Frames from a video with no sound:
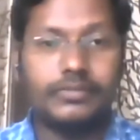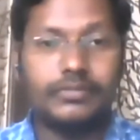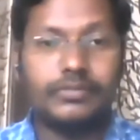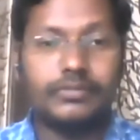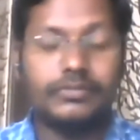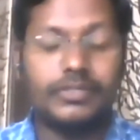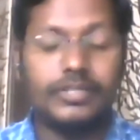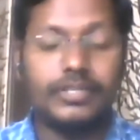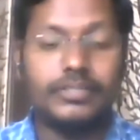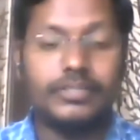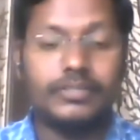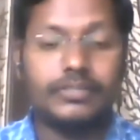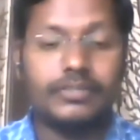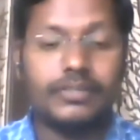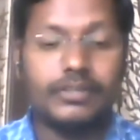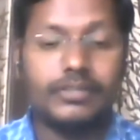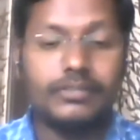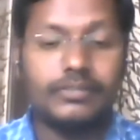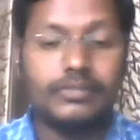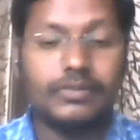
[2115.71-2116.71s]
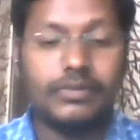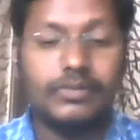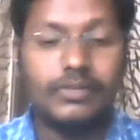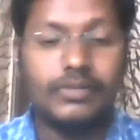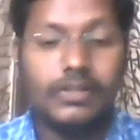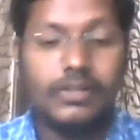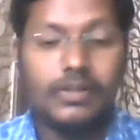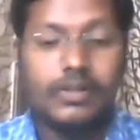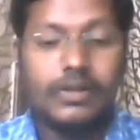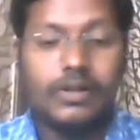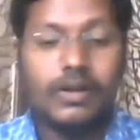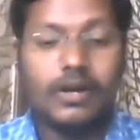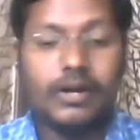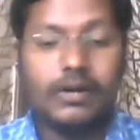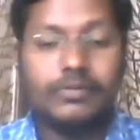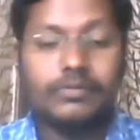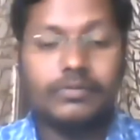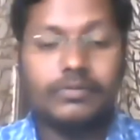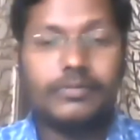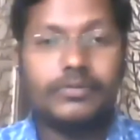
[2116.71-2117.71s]
So teaching skills. So
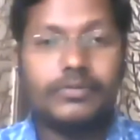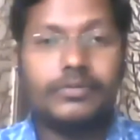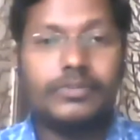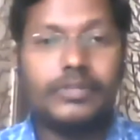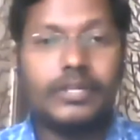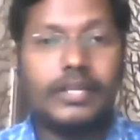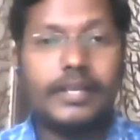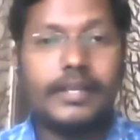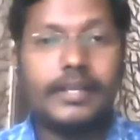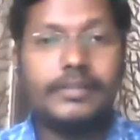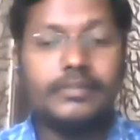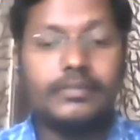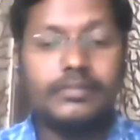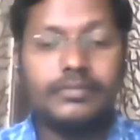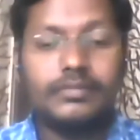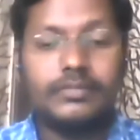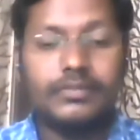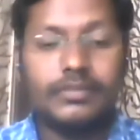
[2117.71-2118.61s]
how good he can